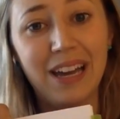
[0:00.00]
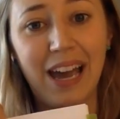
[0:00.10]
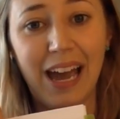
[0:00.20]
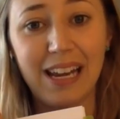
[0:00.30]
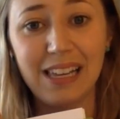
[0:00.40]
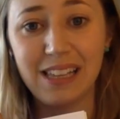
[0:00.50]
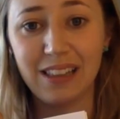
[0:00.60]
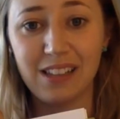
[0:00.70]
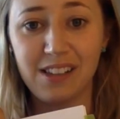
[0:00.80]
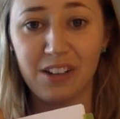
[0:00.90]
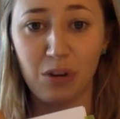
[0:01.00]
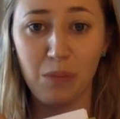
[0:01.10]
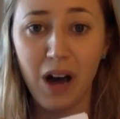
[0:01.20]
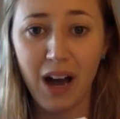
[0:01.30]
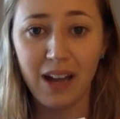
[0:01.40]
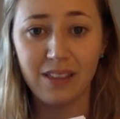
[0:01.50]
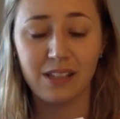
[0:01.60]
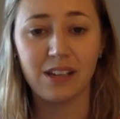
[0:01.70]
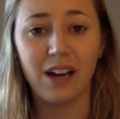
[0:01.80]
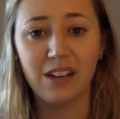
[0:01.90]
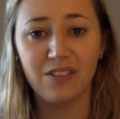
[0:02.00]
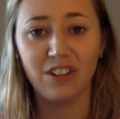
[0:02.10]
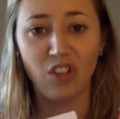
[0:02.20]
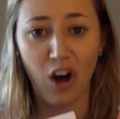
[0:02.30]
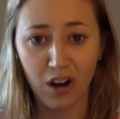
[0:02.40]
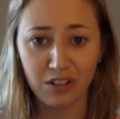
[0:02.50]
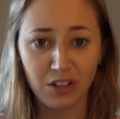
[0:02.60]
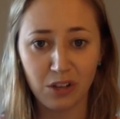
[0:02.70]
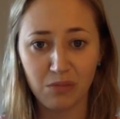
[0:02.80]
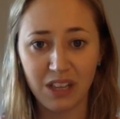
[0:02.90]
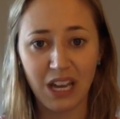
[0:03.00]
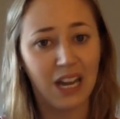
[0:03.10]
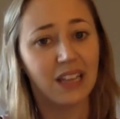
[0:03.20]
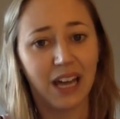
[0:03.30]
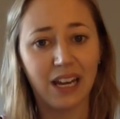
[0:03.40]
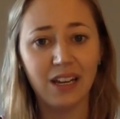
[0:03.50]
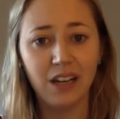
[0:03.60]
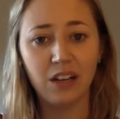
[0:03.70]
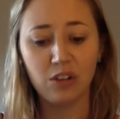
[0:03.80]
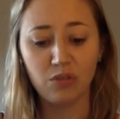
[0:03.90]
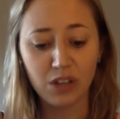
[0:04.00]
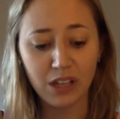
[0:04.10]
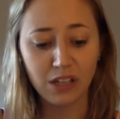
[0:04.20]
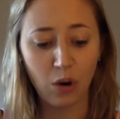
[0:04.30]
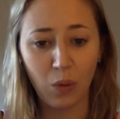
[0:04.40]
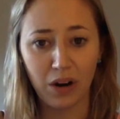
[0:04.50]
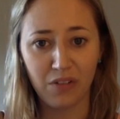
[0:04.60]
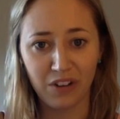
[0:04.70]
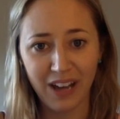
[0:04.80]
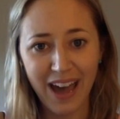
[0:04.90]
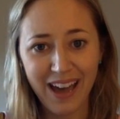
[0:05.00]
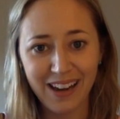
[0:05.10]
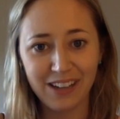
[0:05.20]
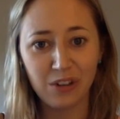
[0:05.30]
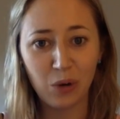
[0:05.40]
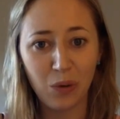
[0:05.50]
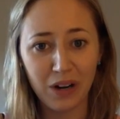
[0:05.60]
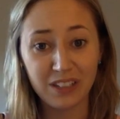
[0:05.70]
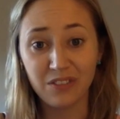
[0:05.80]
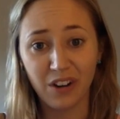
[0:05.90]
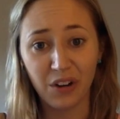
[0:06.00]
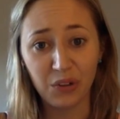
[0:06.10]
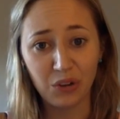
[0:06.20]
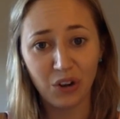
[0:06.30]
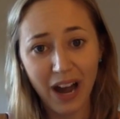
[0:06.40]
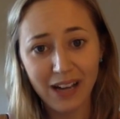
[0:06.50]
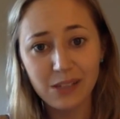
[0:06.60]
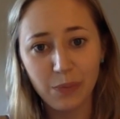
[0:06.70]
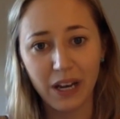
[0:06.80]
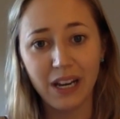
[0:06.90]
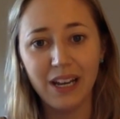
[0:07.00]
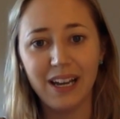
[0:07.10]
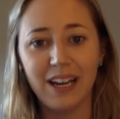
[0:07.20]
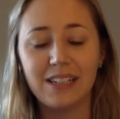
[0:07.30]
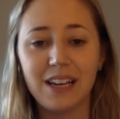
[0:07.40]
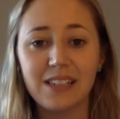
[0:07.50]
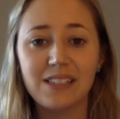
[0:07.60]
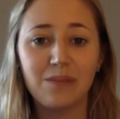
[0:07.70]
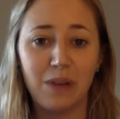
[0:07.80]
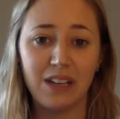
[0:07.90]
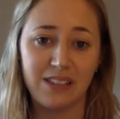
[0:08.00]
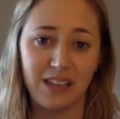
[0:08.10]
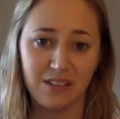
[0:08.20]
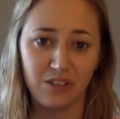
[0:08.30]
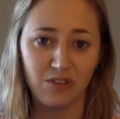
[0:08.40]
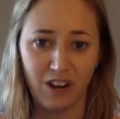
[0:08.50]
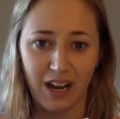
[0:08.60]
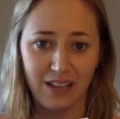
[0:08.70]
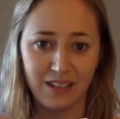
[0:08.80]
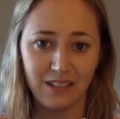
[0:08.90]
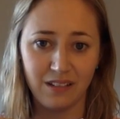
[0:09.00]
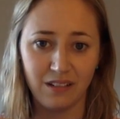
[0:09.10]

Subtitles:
anything that's on your mind, that's kind of a long-term thing that you really don't want to forget and you don't want it to fall through the cracks, but it doesn't make sense to write